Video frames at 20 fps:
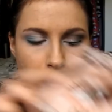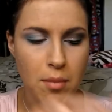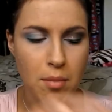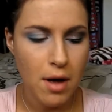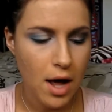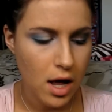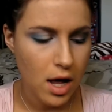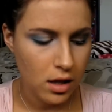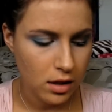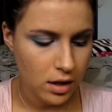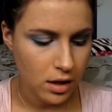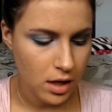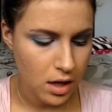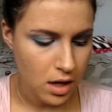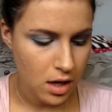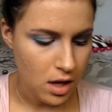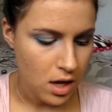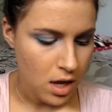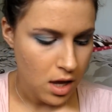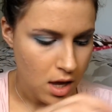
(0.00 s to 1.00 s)
Palette,
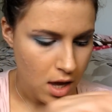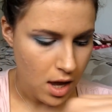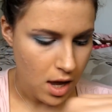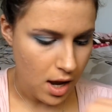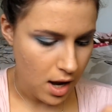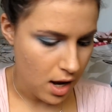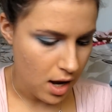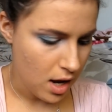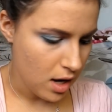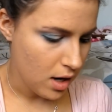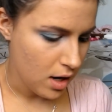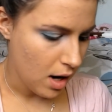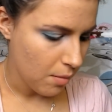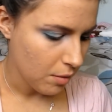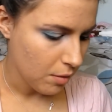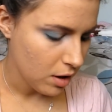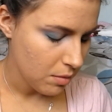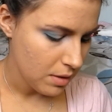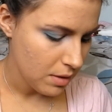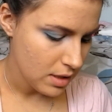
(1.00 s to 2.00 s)
and I'm
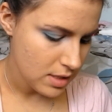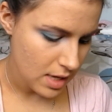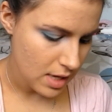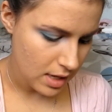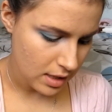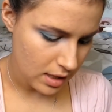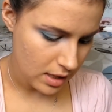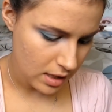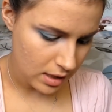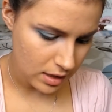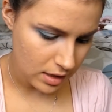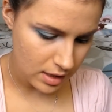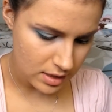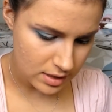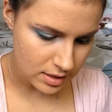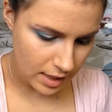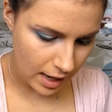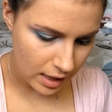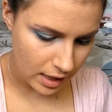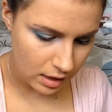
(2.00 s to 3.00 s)
going to be taking
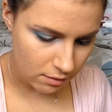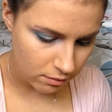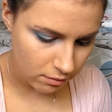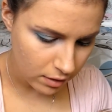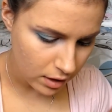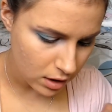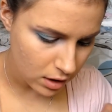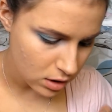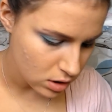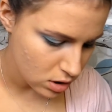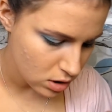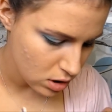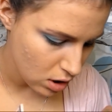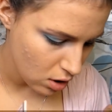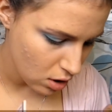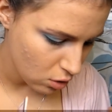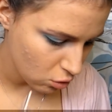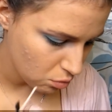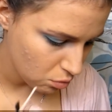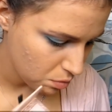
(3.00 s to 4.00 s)
this kind of like
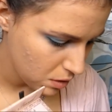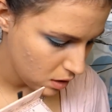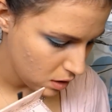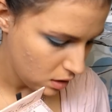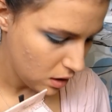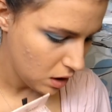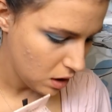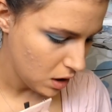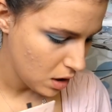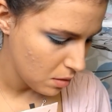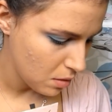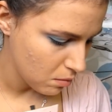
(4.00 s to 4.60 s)
taupey